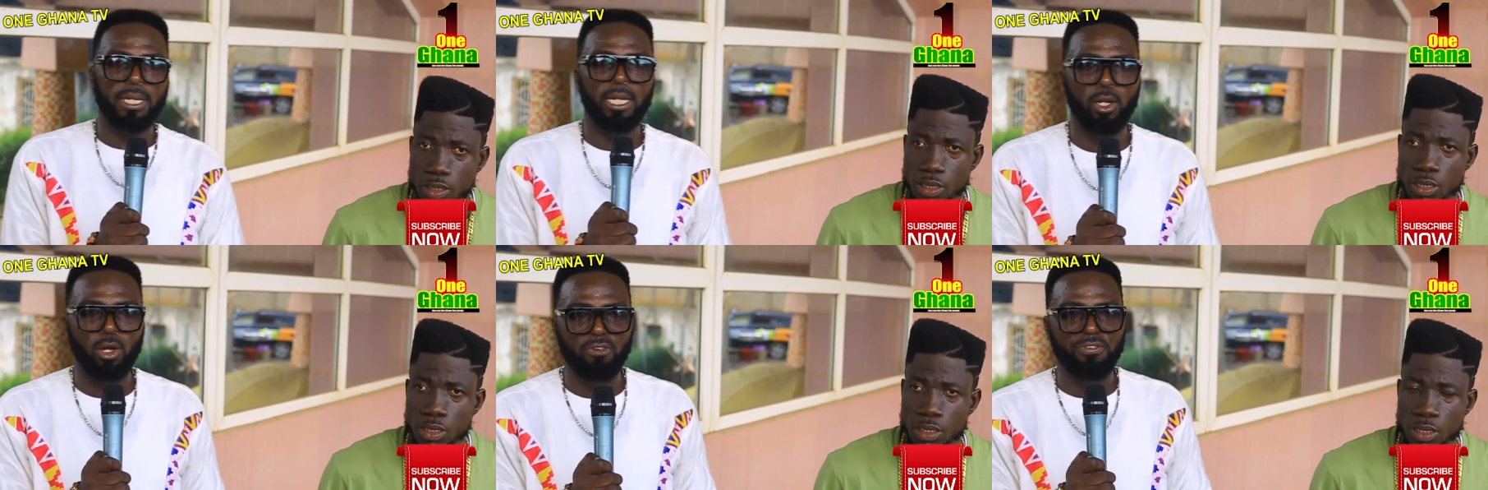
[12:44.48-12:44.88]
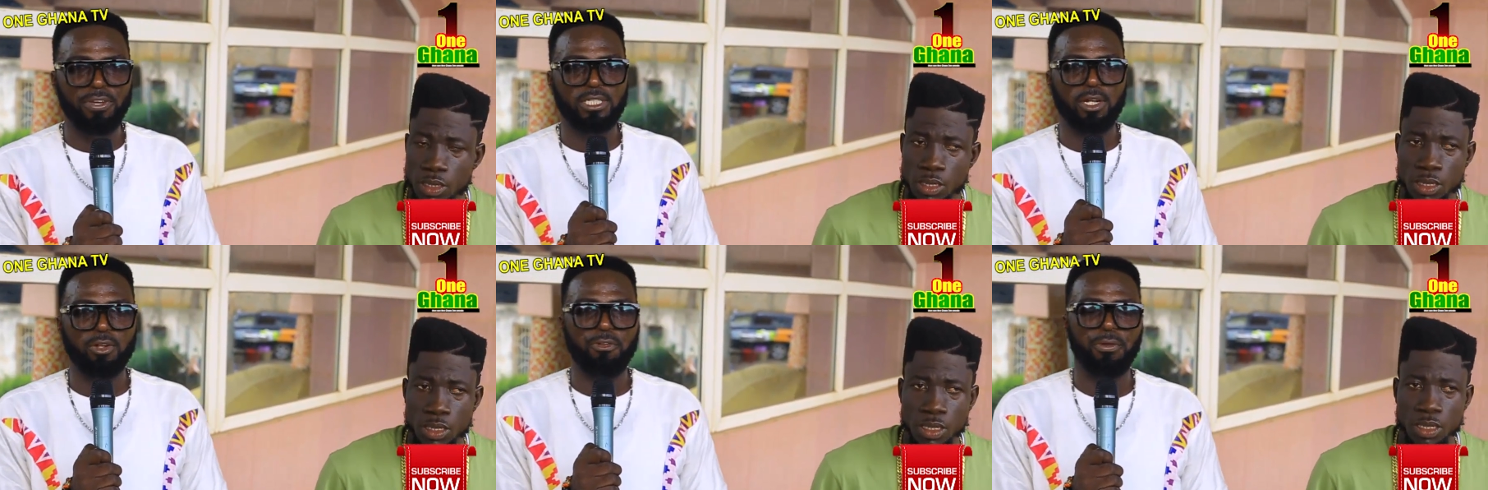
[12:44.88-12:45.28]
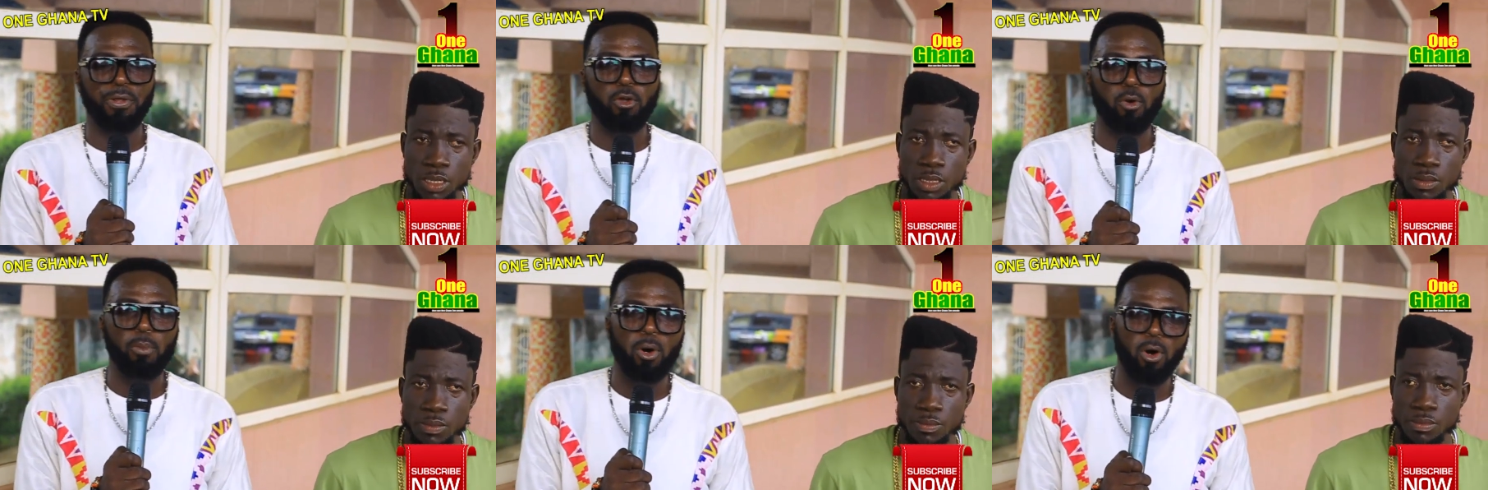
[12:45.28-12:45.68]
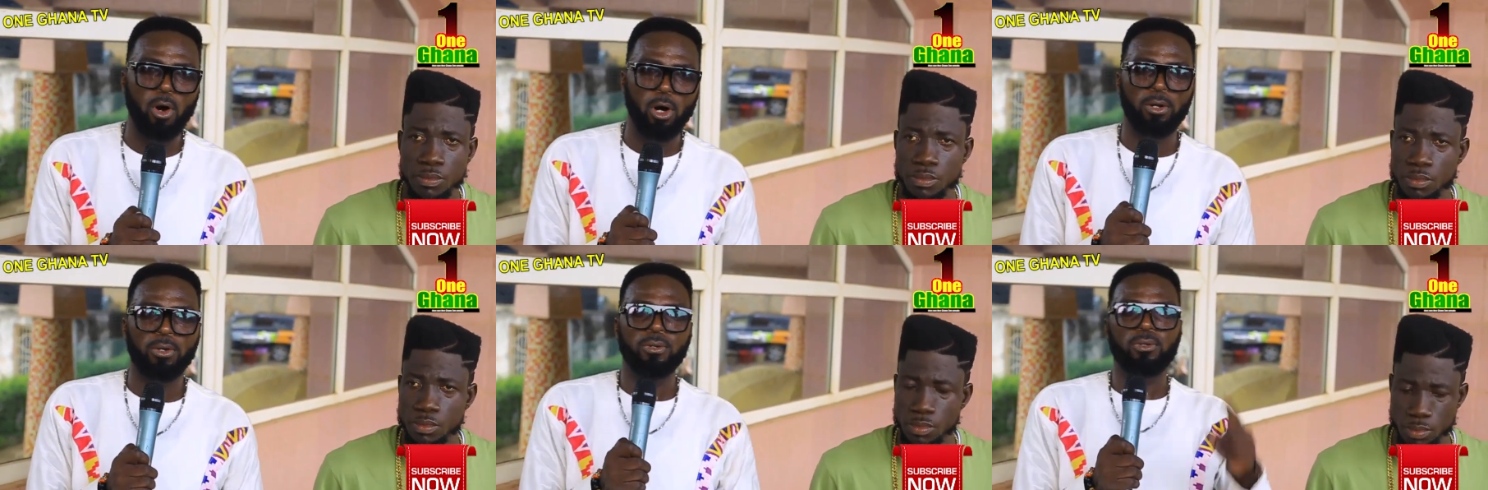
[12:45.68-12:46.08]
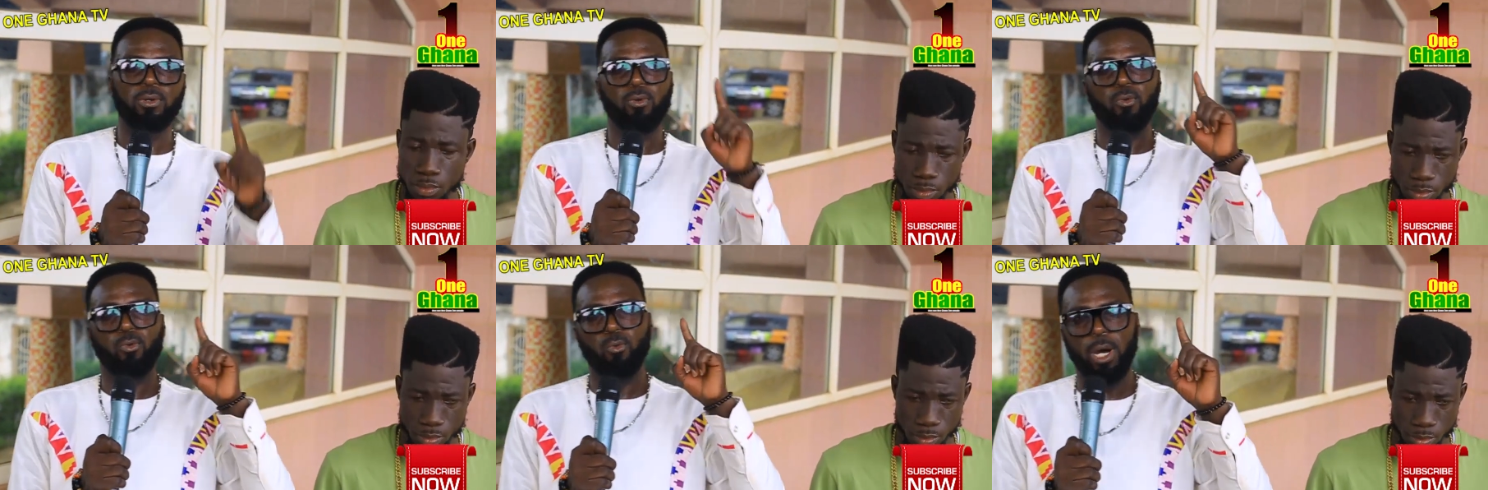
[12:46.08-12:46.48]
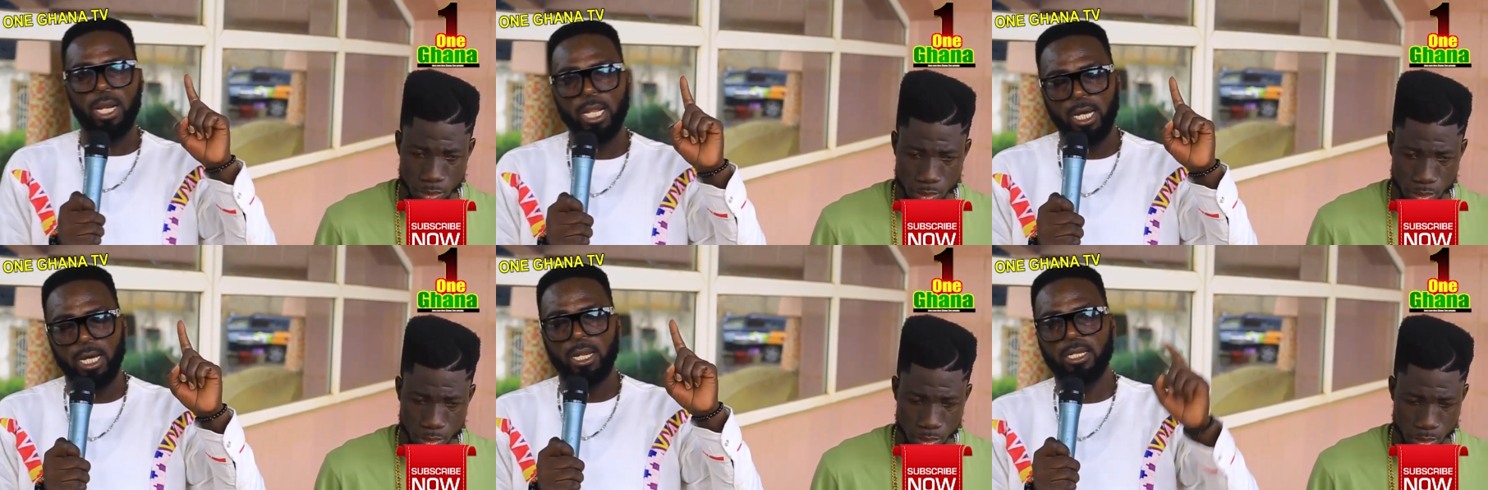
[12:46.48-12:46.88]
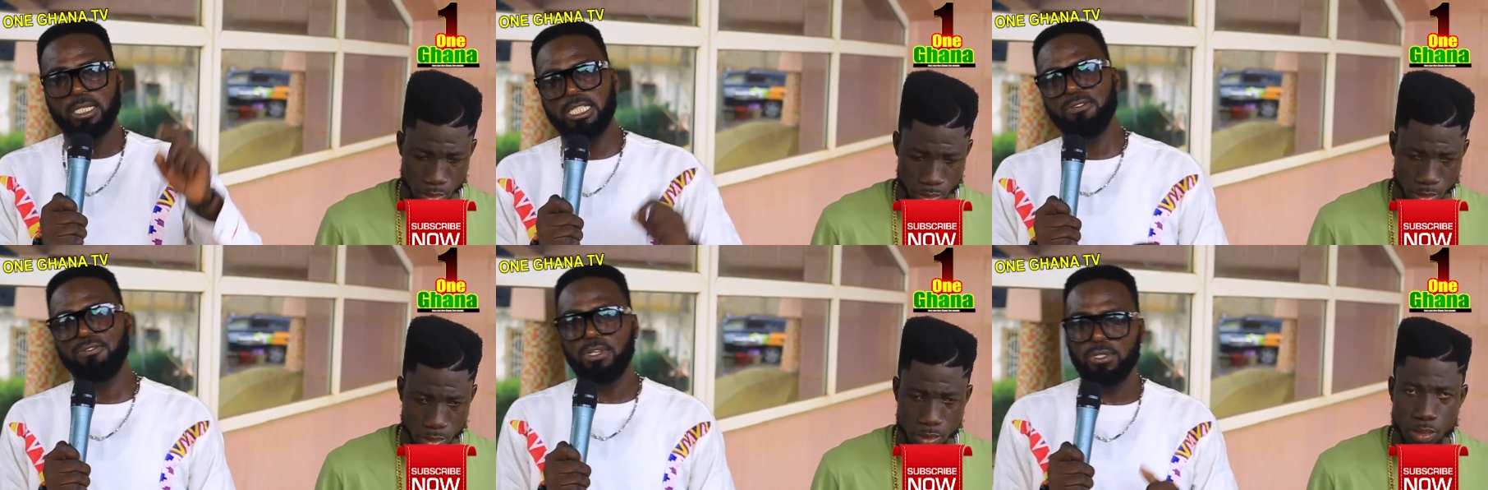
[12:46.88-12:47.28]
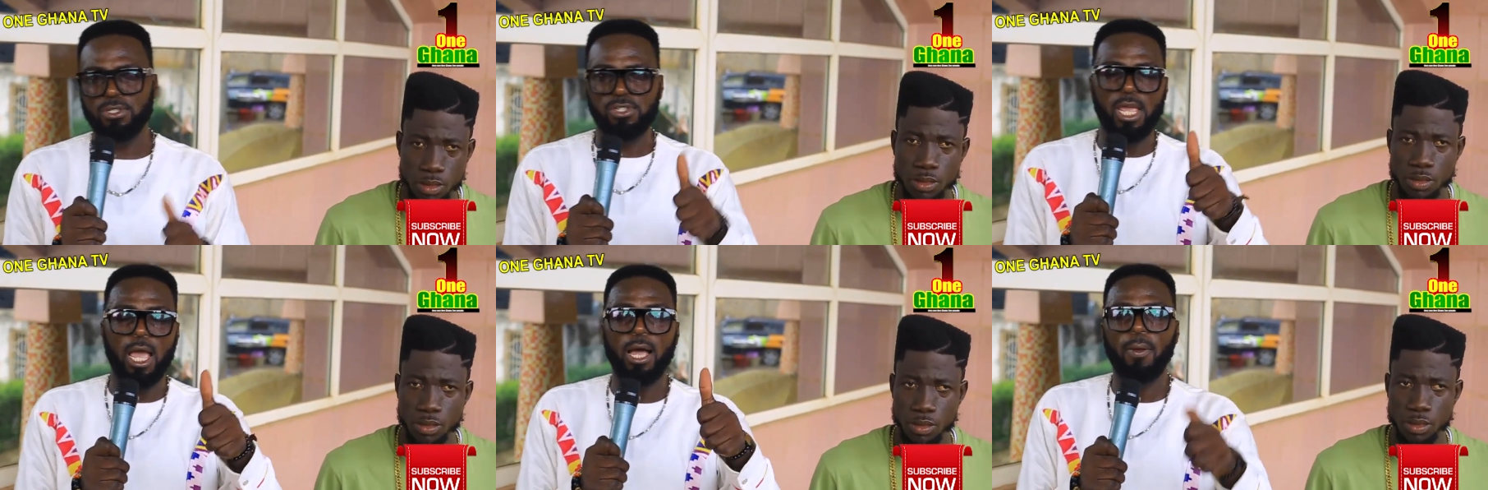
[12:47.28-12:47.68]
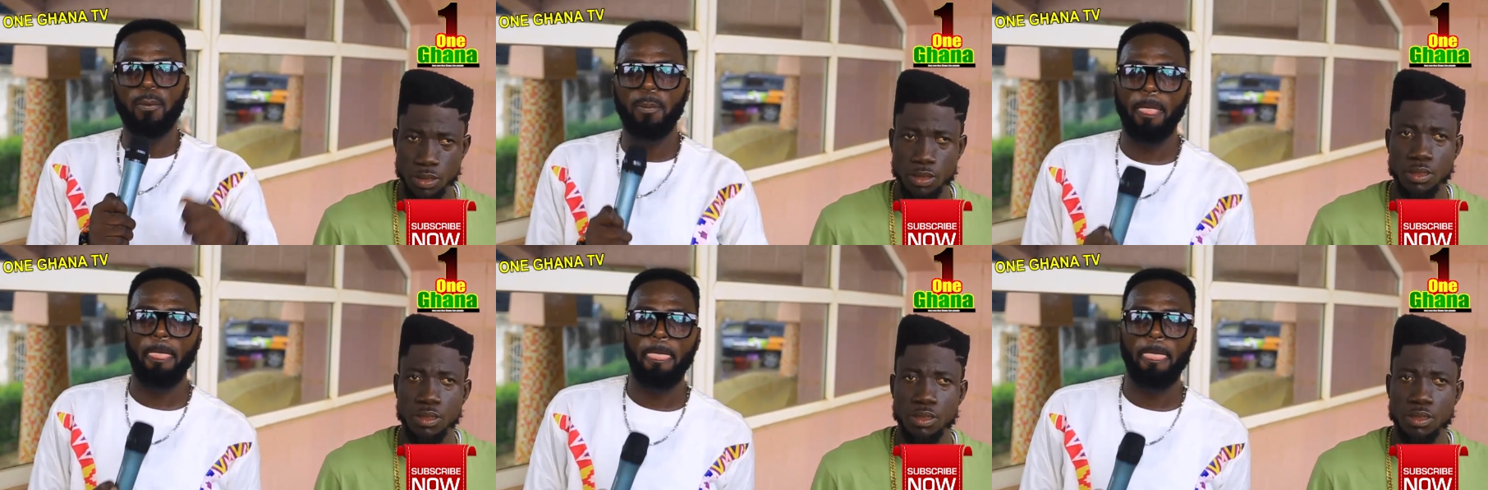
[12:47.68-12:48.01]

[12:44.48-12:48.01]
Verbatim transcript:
Speaker 1: mene Long Face na twetwe komo on One Ghana TV see ya.